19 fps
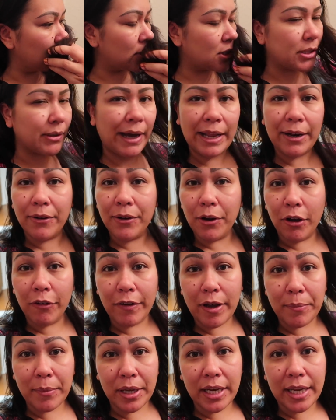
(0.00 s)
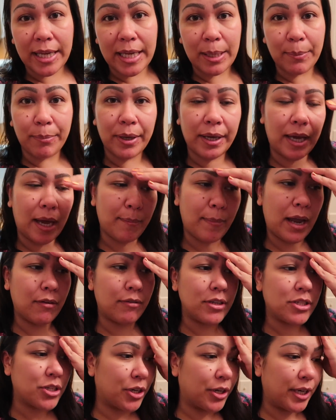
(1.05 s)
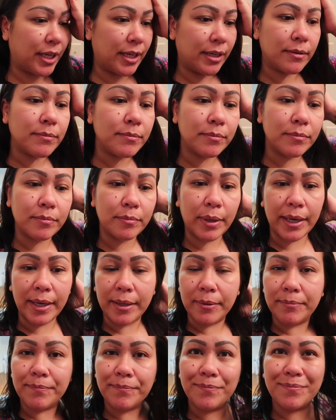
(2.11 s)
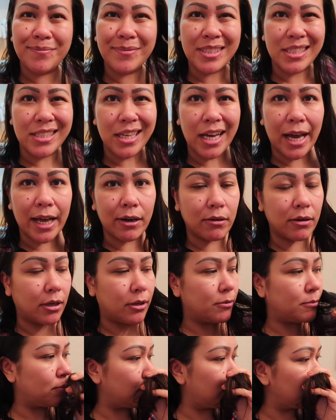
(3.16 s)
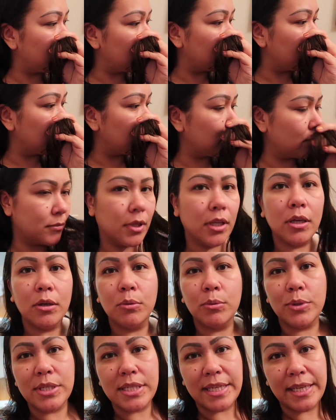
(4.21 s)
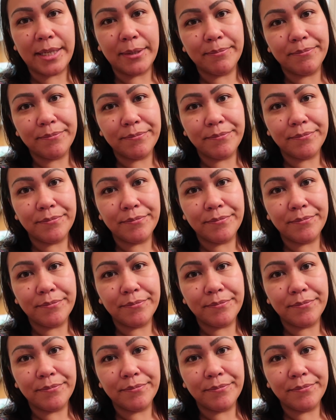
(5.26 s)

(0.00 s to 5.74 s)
So I don't know if I'm gonna keep it. I might return it, but I don't know. We'll see.